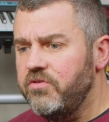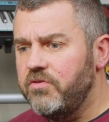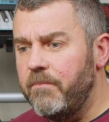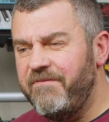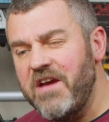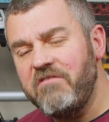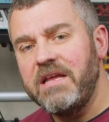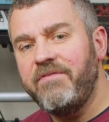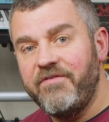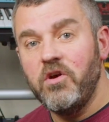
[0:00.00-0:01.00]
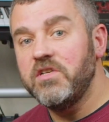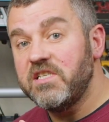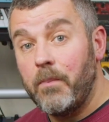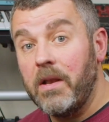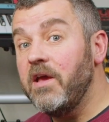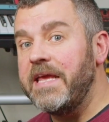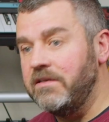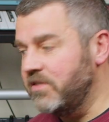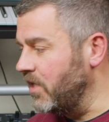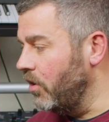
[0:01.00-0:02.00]
the very first
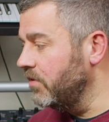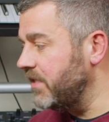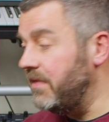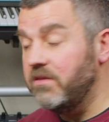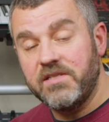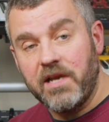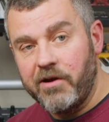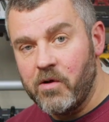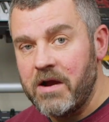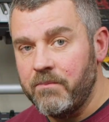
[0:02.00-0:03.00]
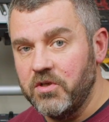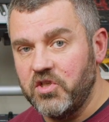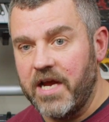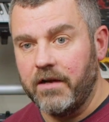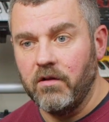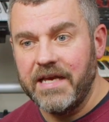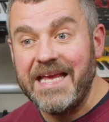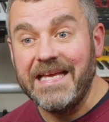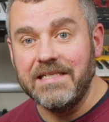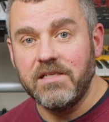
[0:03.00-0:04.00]
plugin slot in the stereo output channel
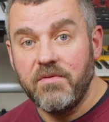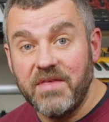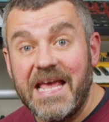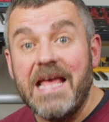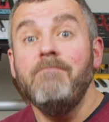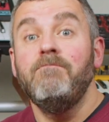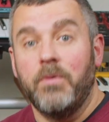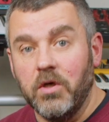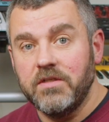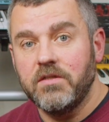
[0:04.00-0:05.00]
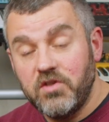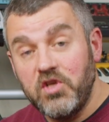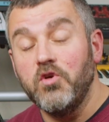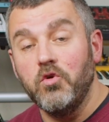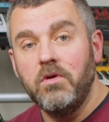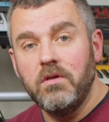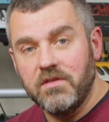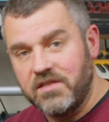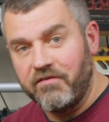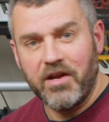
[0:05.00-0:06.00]
is the input to the
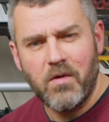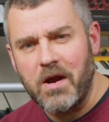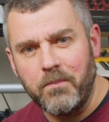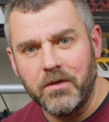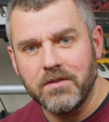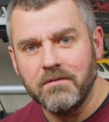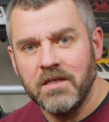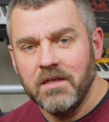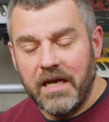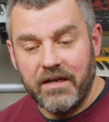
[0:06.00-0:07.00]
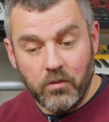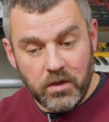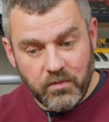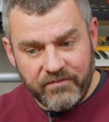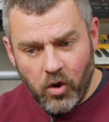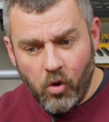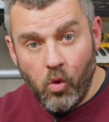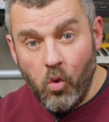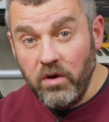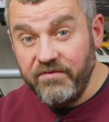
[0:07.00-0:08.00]
stereo output. In other words, we've got
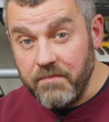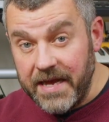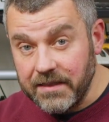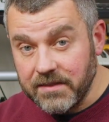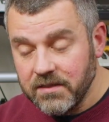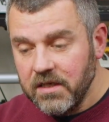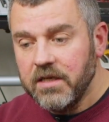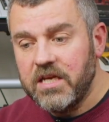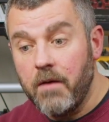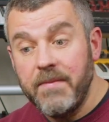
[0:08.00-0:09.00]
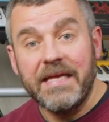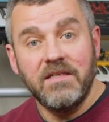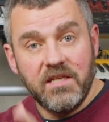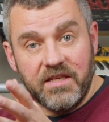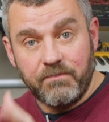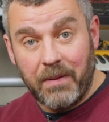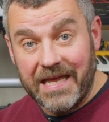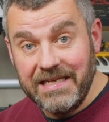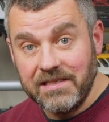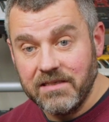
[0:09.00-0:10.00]
all of the mix coming into this
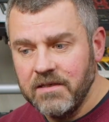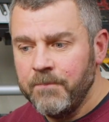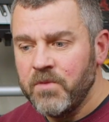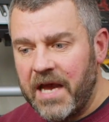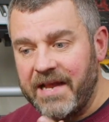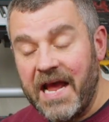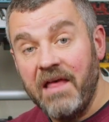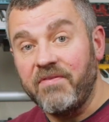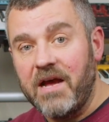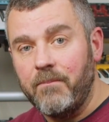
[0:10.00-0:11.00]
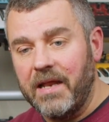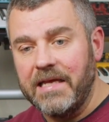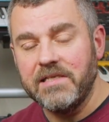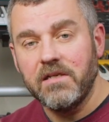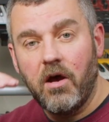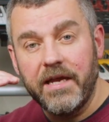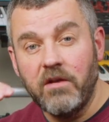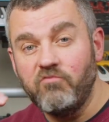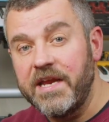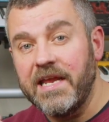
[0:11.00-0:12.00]
place, and at that place, I
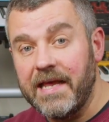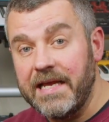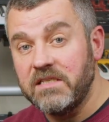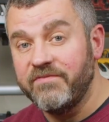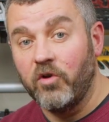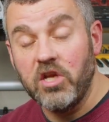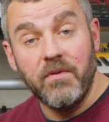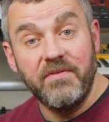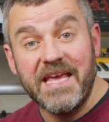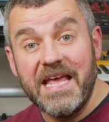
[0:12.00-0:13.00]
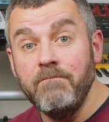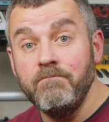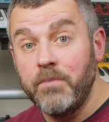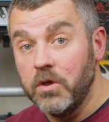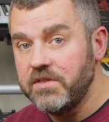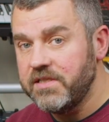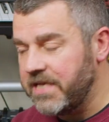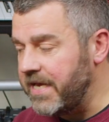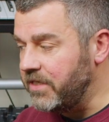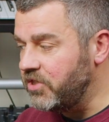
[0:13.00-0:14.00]
can regulate its volume at the input
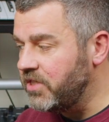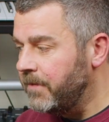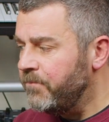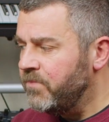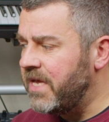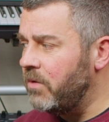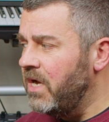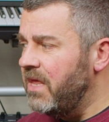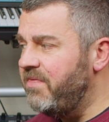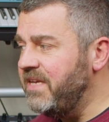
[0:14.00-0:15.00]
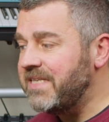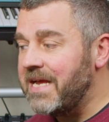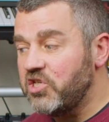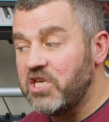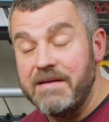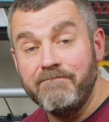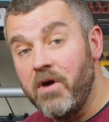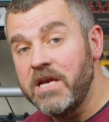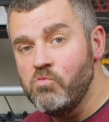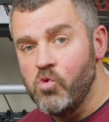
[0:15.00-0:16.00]
stage. Now, this actually
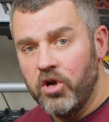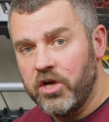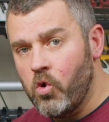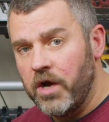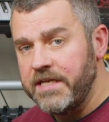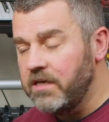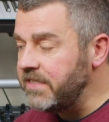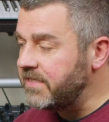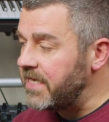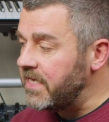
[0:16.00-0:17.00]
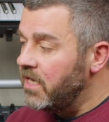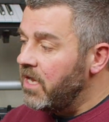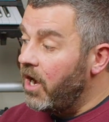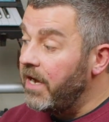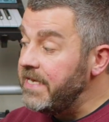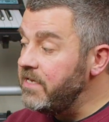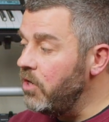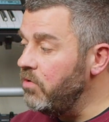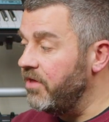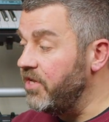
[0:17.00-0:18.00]
might work quite nicely. I
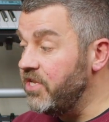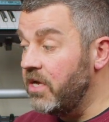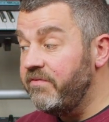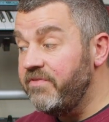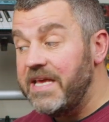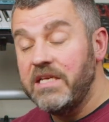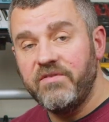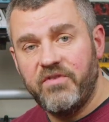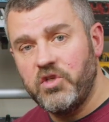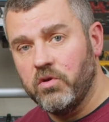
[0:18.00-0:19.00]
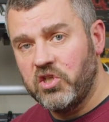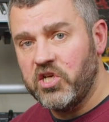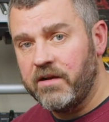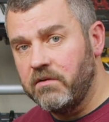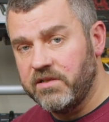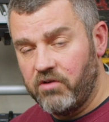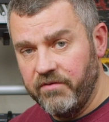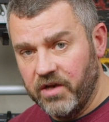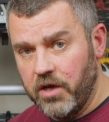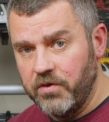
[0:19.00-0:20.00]
know that none of the individual channels are
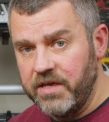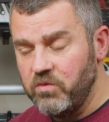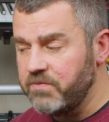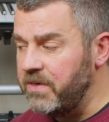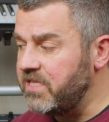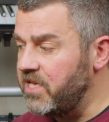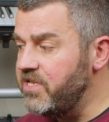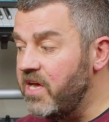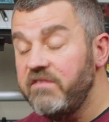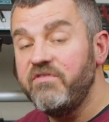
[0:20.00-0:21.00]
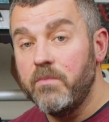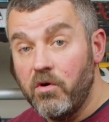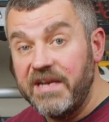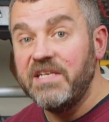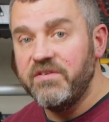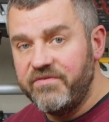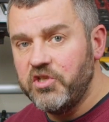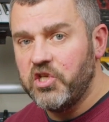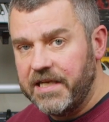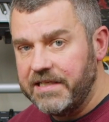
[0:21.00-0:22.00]
overloading, which means that none of them are
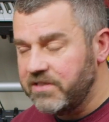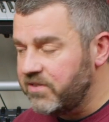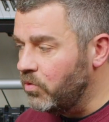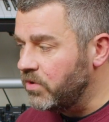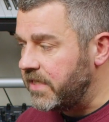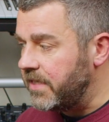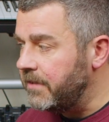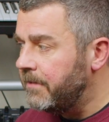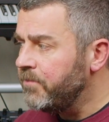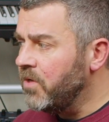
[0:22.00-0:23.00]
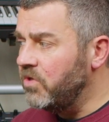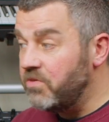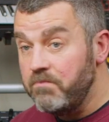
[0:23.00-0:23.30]
individually distorting, which